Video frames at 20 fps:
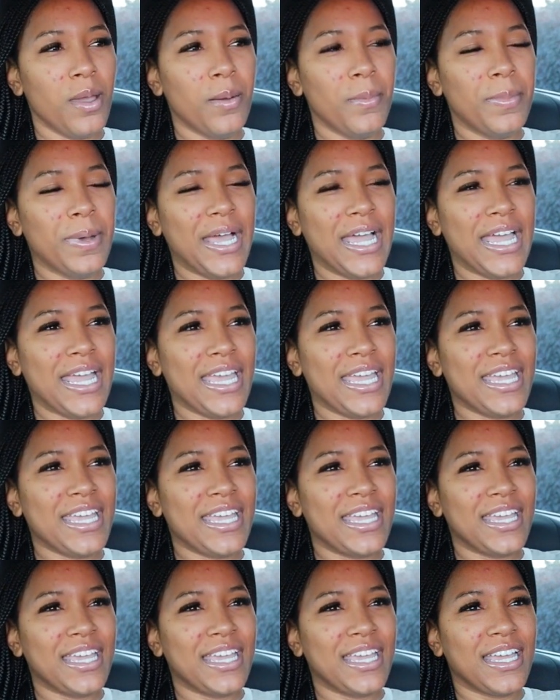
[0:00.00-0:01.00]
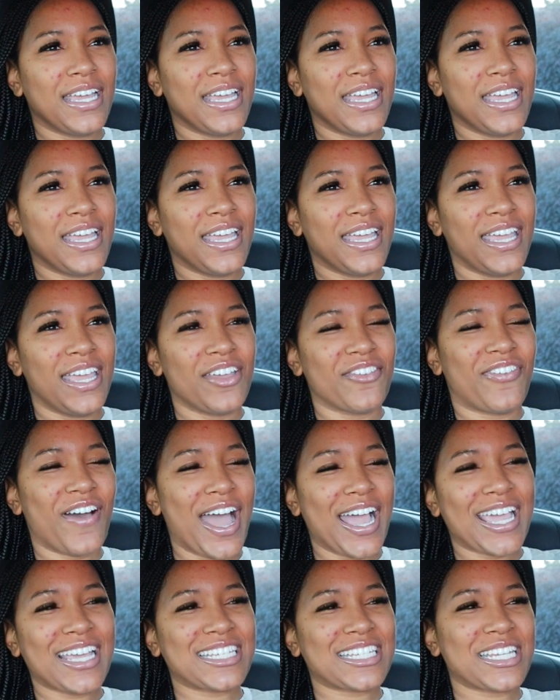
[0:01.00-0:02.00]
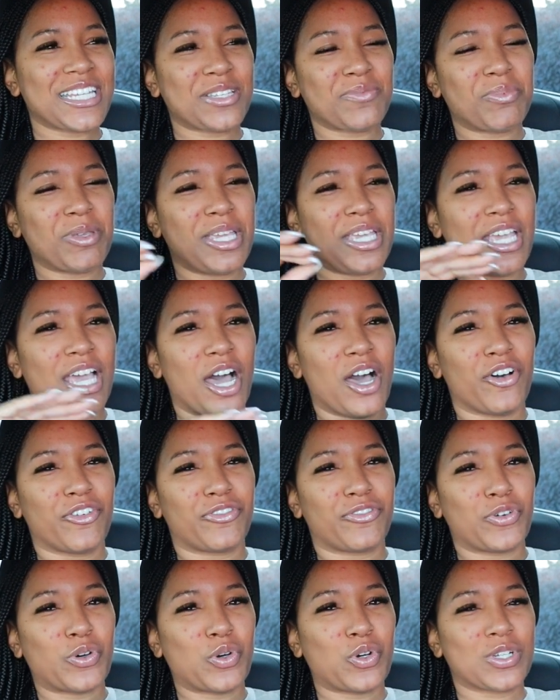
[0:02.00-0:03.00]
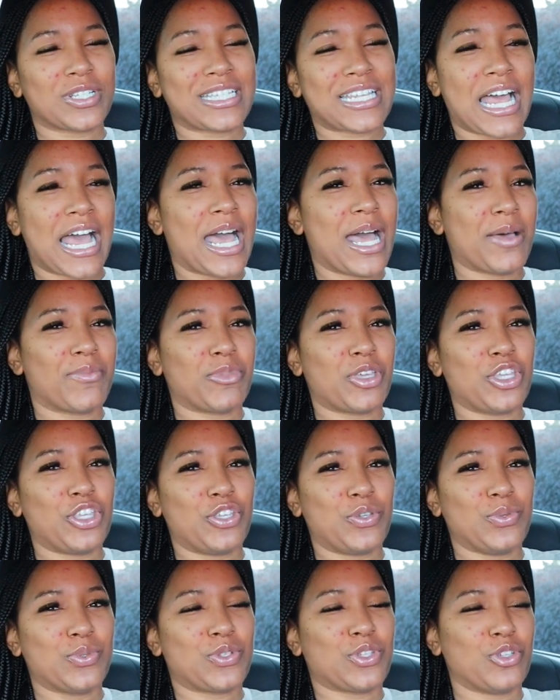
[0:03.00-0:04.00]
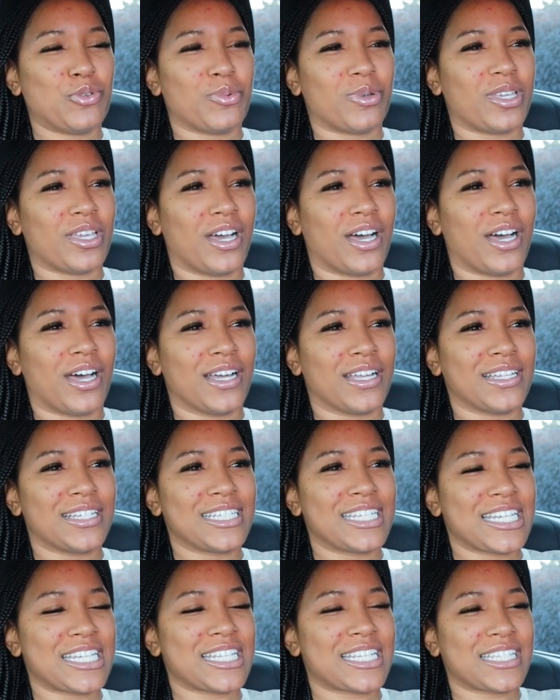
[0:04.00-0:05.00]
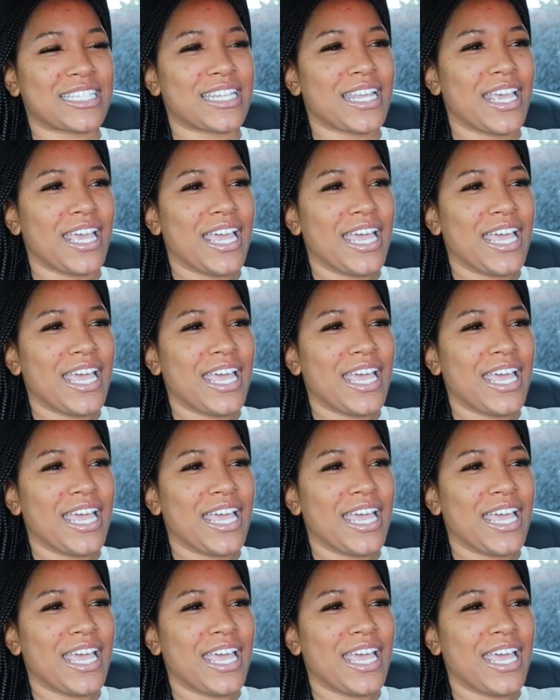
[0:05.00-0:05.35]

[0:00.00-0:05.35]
But if I could just be a full-time YouTuber, y'all, just